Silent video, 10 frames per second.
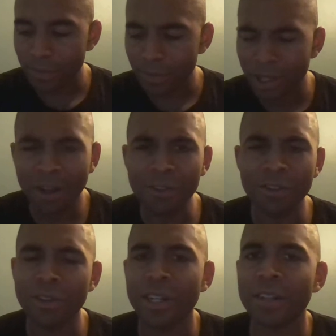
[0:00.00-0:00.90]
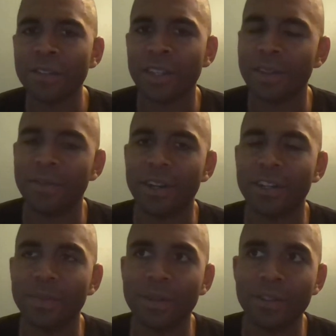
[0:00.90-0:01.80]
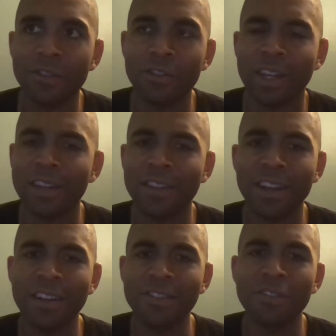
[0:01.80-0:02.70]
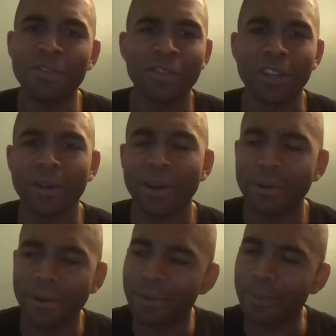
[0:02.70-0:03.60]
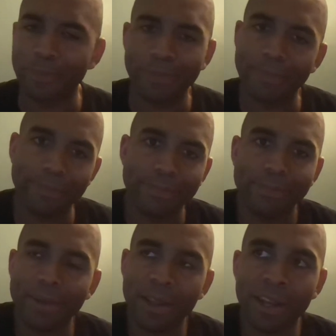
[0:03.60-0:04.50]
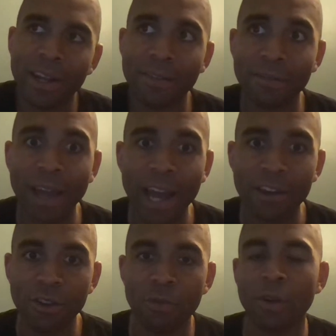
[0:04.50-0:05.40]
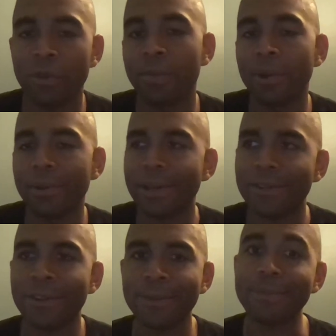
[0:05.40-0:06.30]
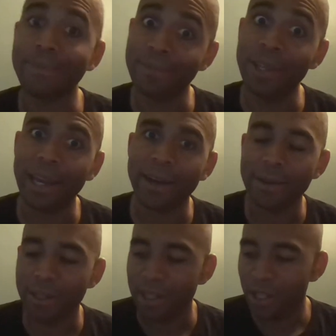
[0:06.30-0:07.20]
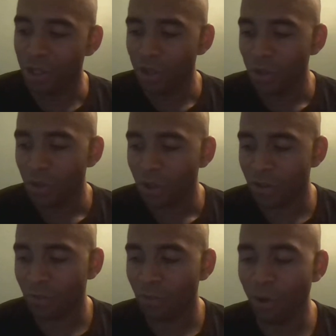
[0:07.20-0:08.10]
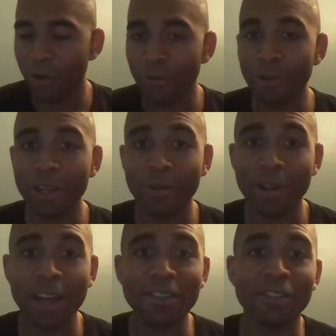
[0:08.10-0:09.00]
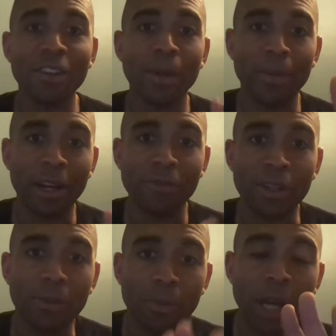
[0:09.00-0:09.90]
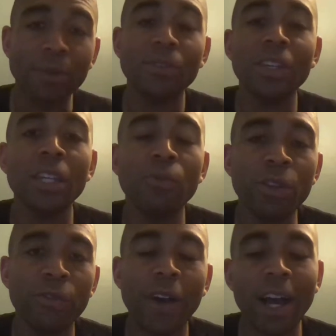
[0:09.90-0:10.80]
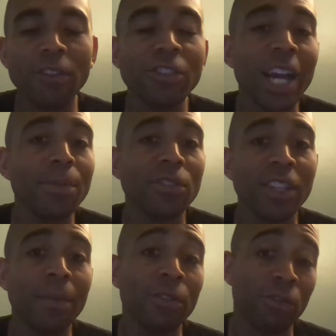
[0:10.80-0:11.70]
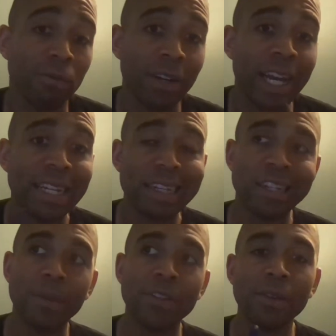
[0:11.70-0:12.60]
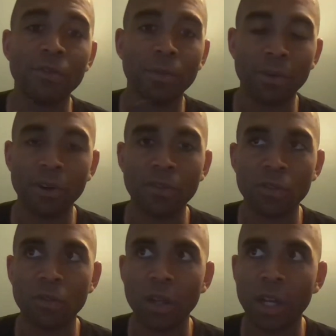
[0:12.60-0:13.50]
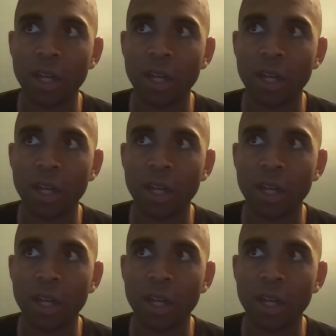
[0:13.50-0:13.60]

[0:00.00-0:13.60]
And also, credit doesn't get fucked up. It just goes to zero. And then after that, you want to rebuild it. So, yeah. Because really, last thing I'll say about bankruptcy. Bankruptcy, when you file Chapter 7, is what I did. Chapter 7 is for personal.